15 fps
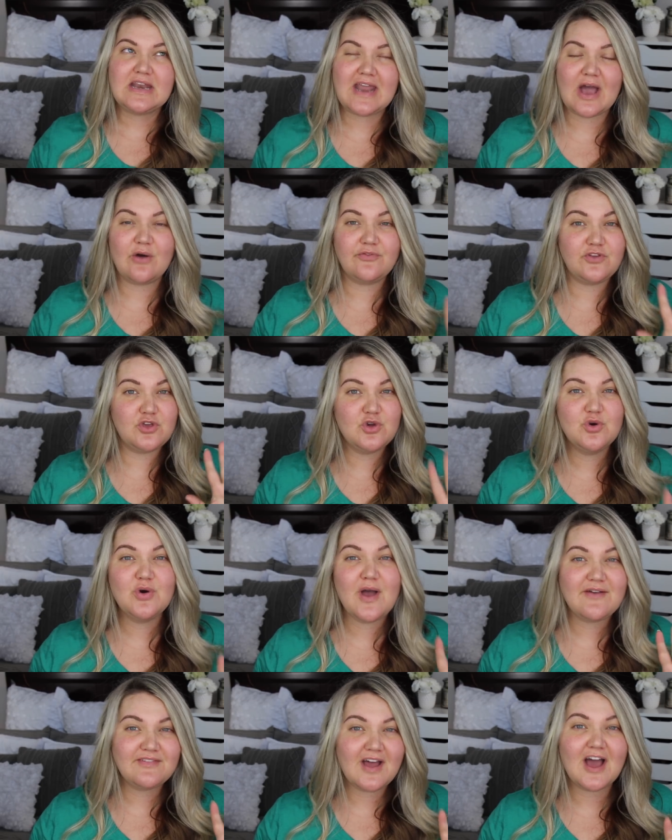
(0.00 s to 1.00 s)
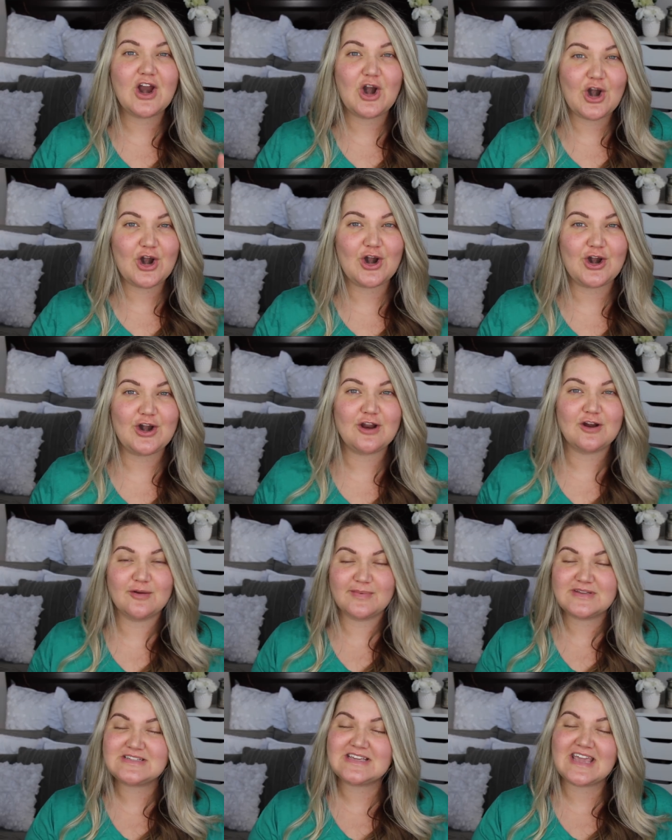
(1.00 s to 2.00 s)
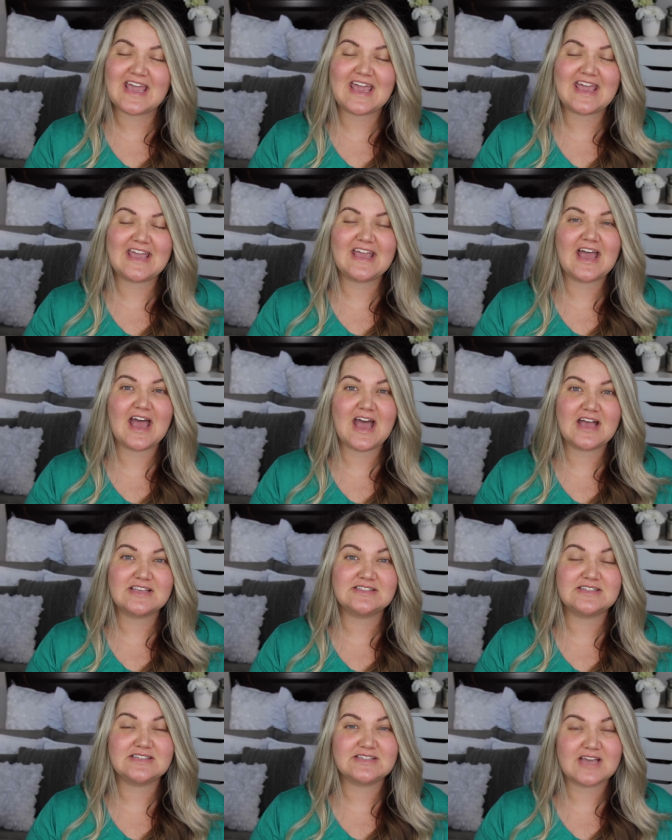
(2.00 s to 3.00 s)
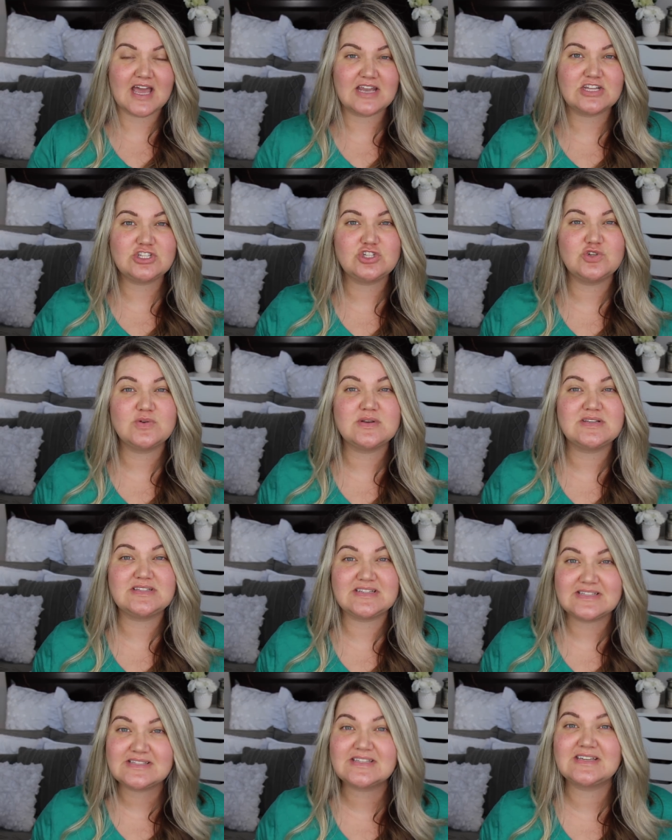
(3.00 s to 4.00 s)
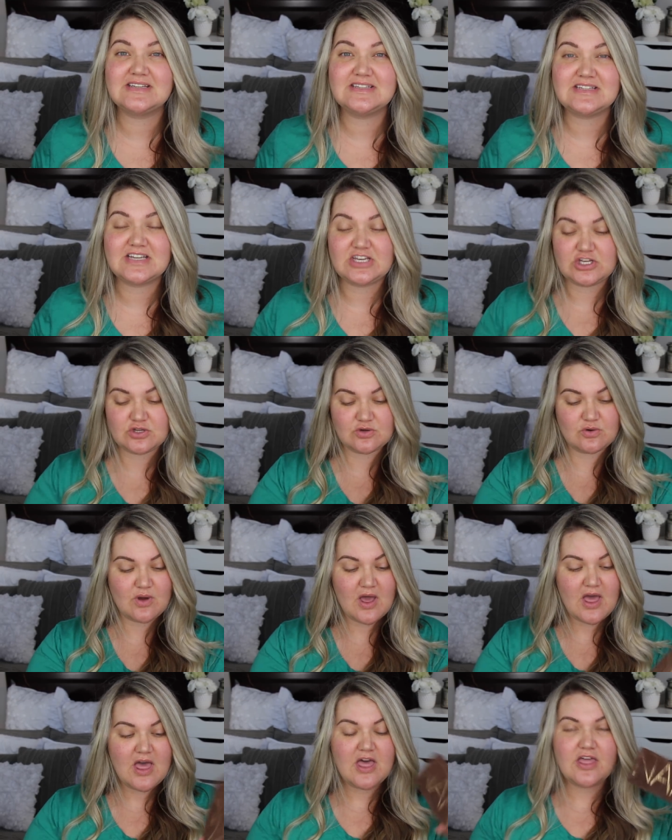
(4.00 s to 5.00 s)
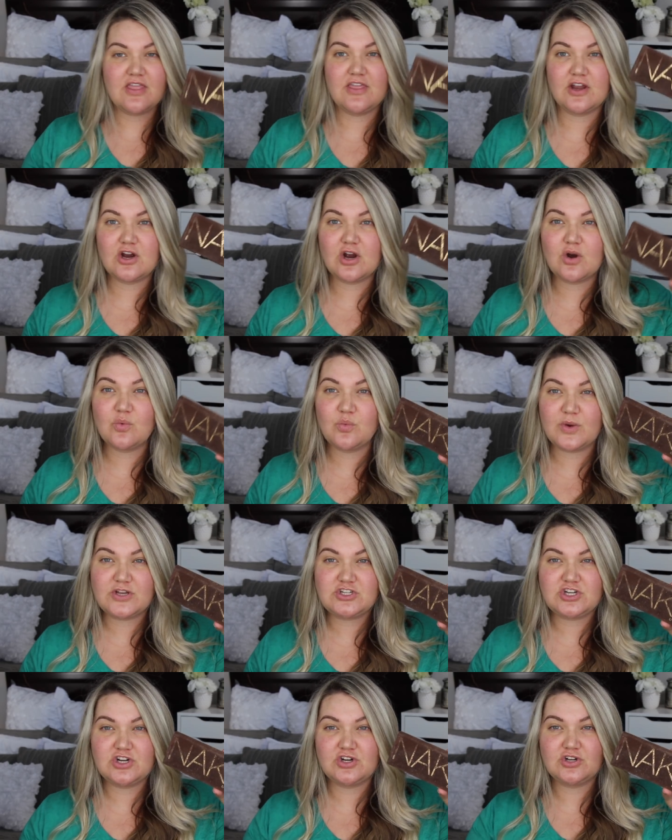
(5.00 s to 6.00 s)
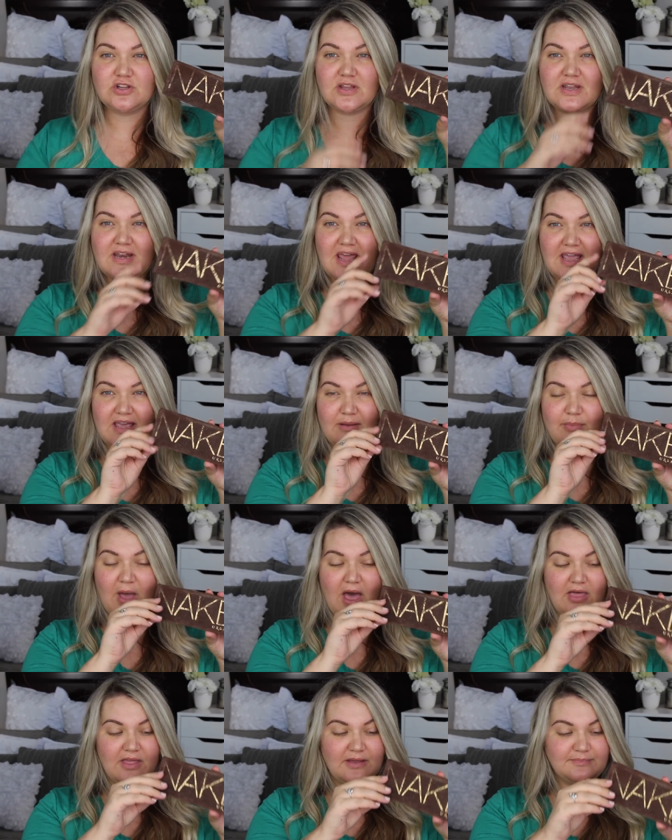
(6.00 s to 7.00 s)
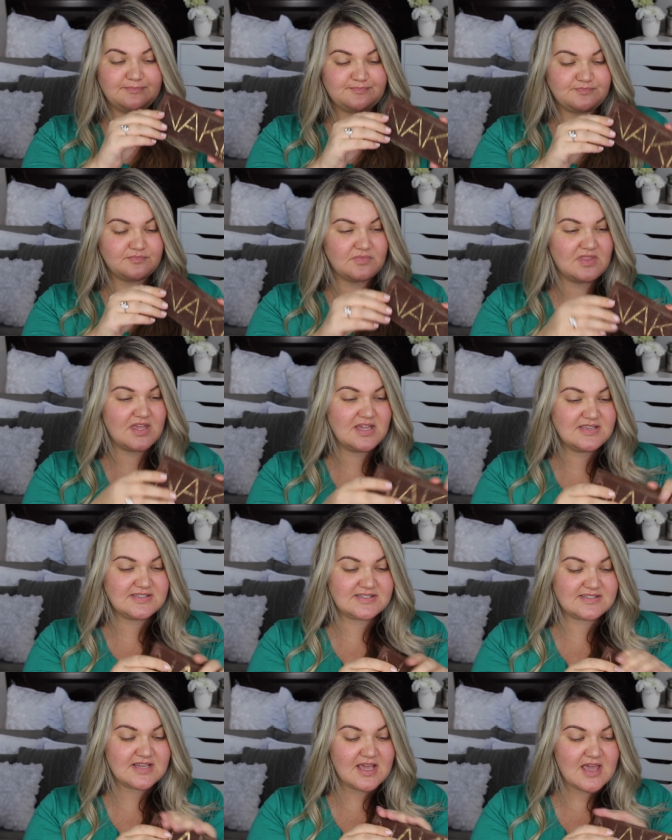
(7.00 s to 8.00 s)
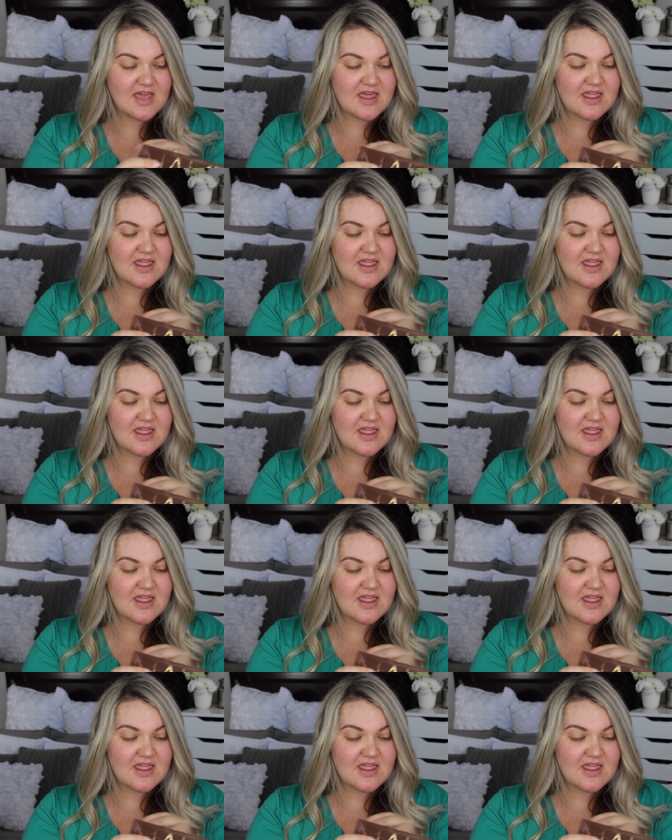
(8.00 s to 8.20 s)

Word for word: Now, if you have not heard, Urban Decay has decided to discontinue their original Naked palette. This